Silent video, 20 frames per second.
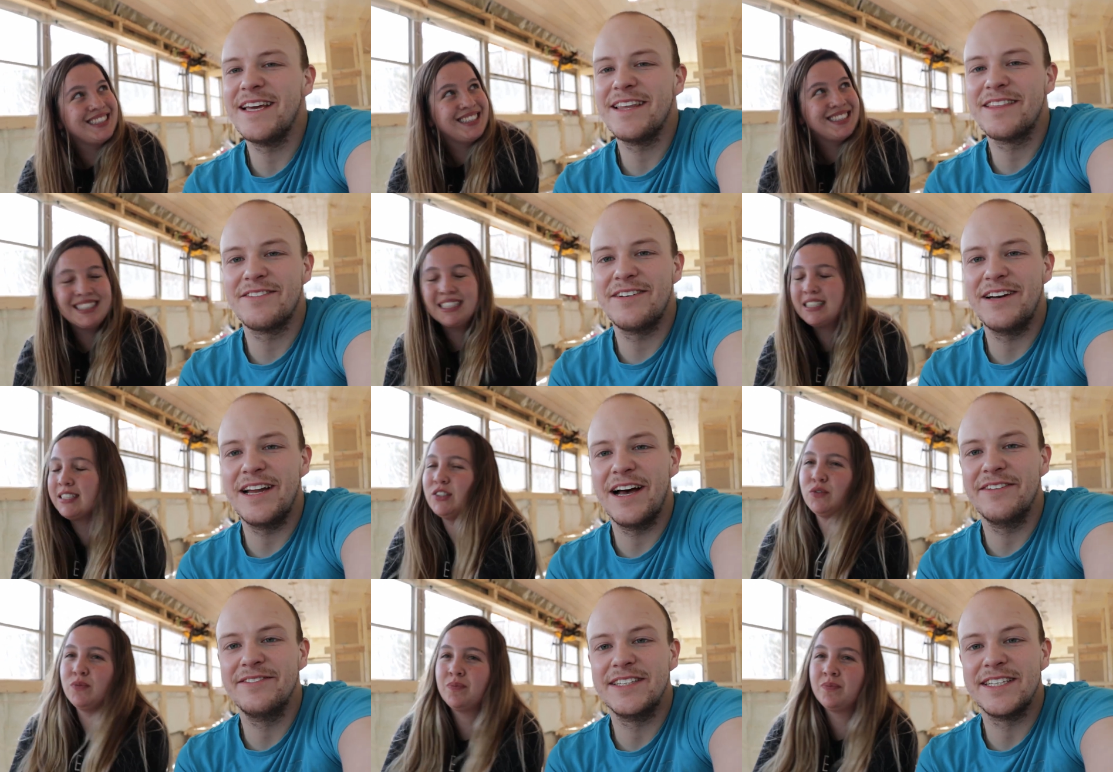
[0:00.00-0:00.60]
Speaker 1: day
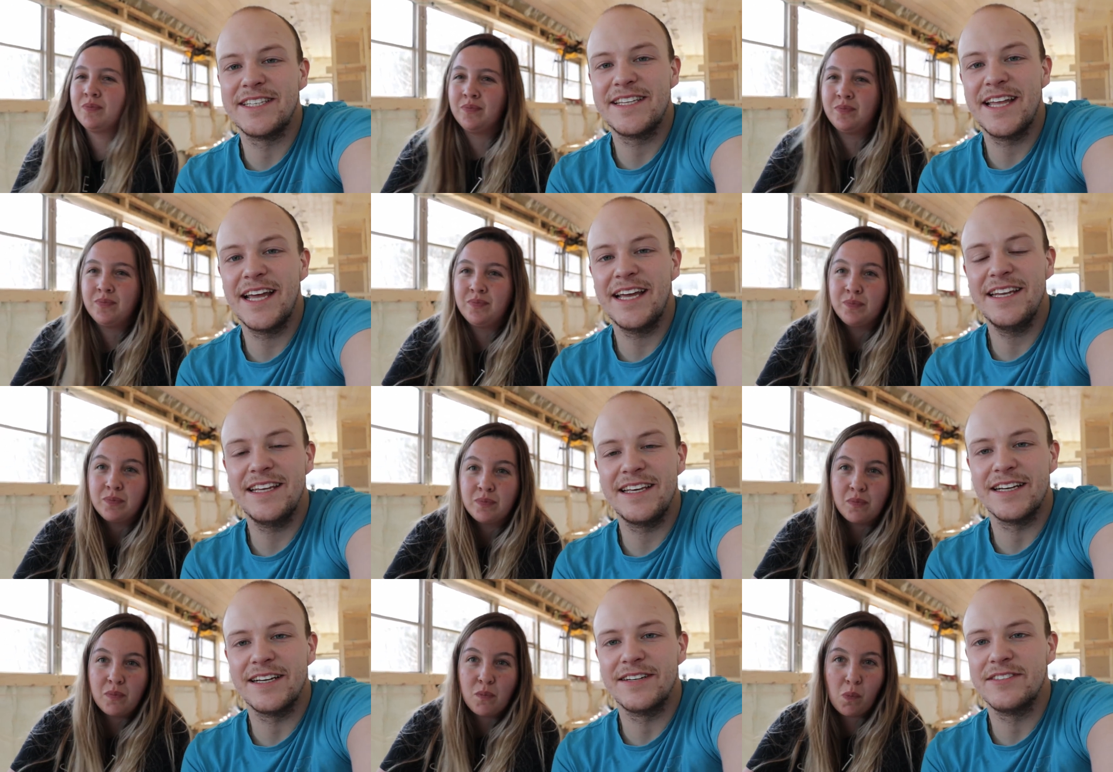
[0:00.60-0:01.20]
three of the
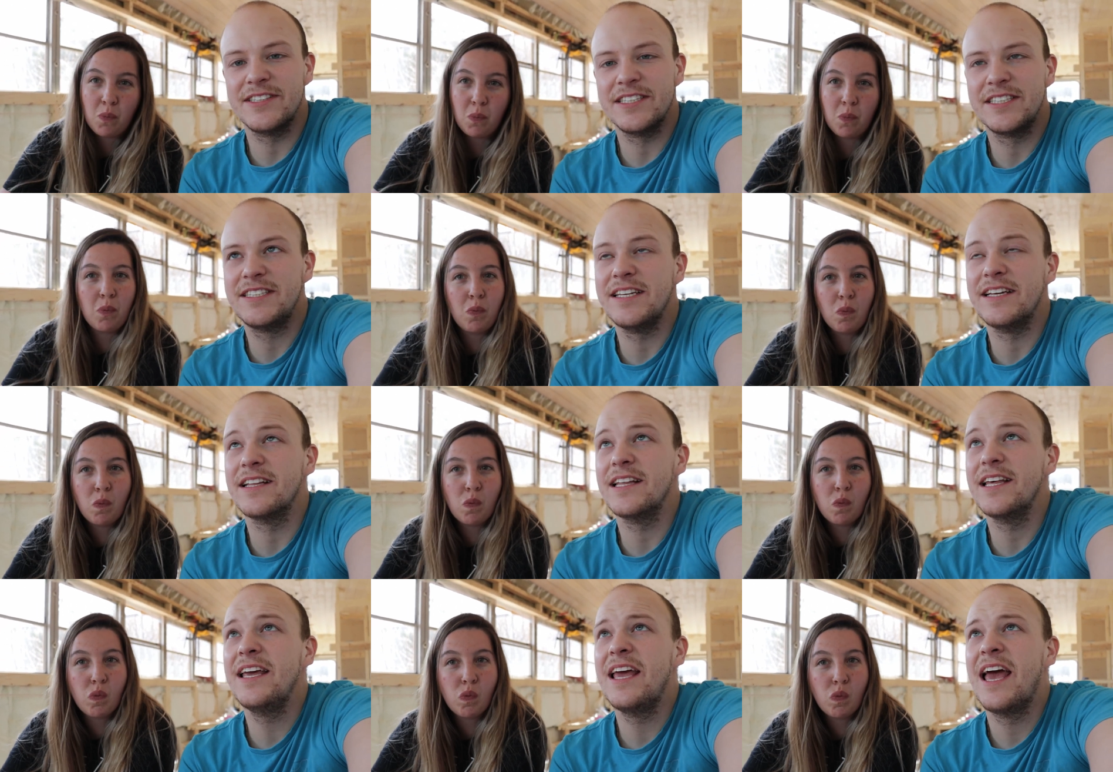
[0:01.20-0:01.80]
staining of the
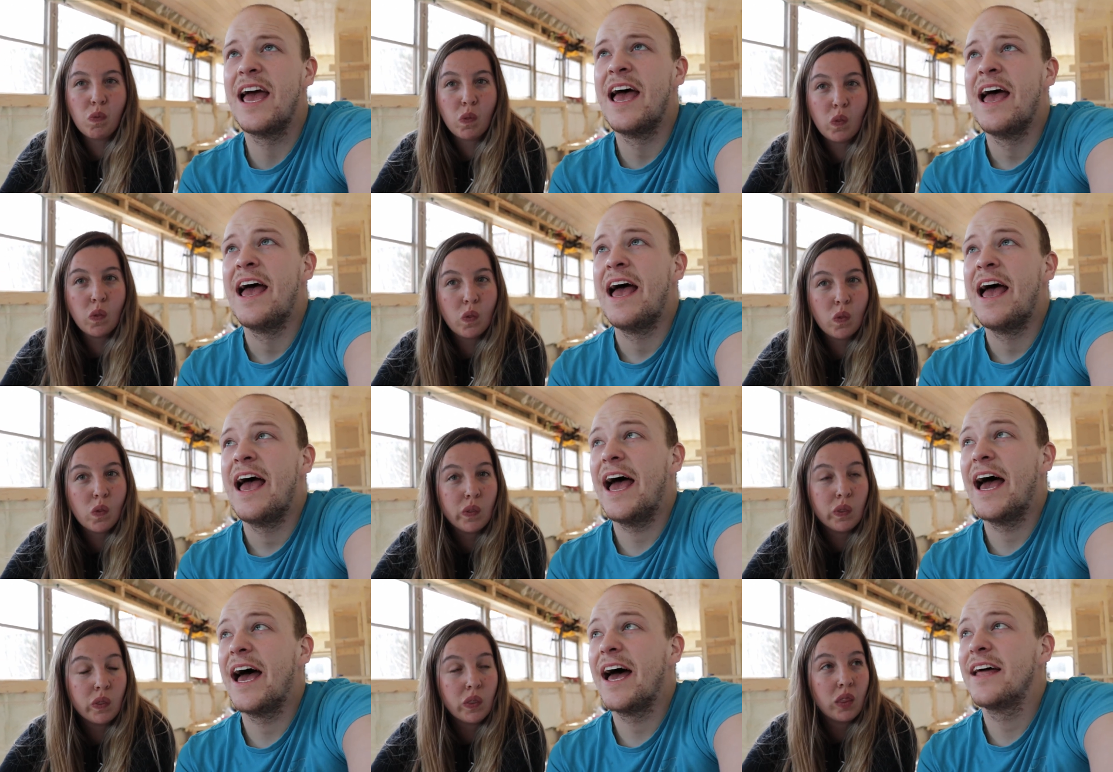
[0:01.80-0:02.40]
ceiling.
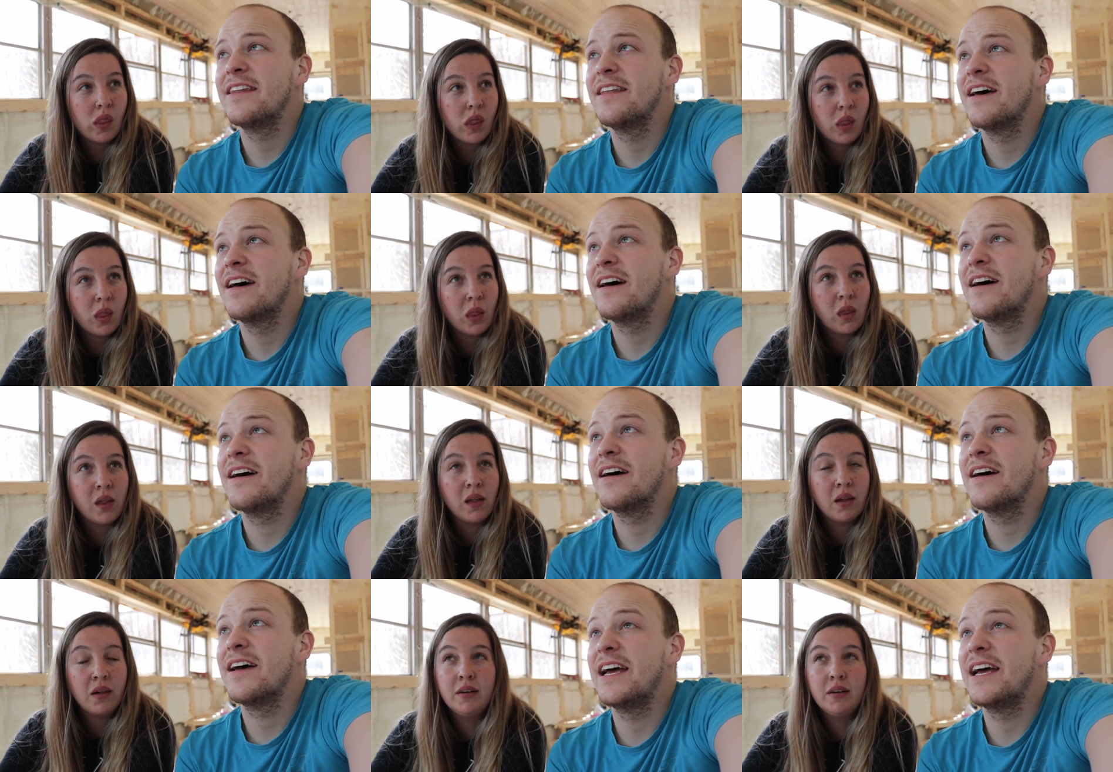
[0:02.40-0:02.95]
And uh,